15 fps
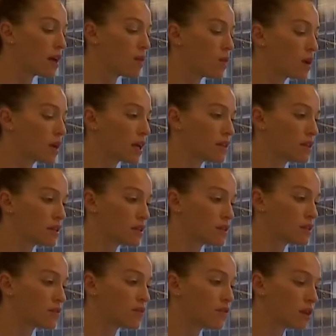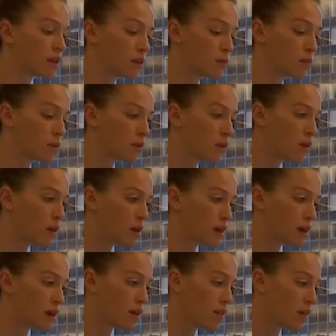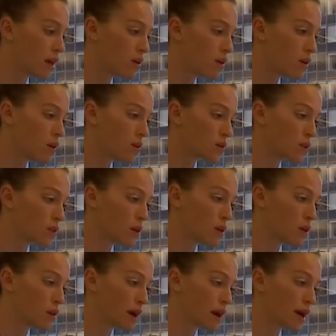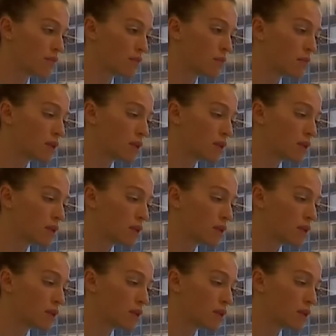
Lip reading: and continued to work in the industry for almost a decade.